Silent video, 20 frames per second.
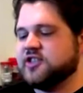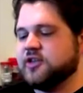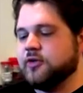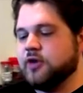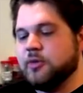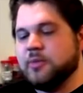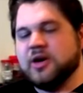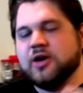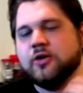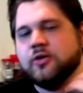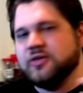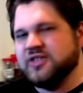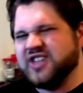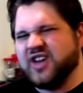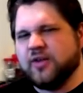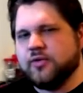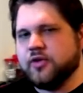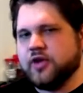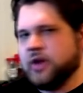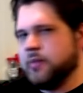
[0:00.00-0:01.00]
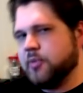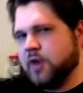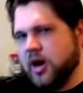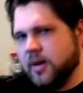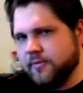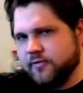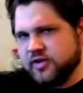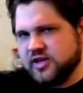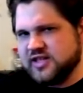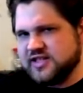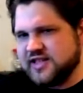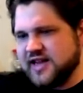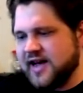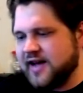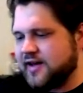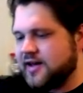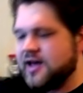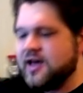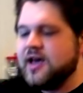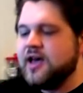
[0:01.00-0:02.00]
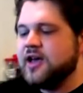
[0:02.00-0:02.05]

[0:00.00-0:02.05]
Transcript: so Nibiru is not really a problem for this deck.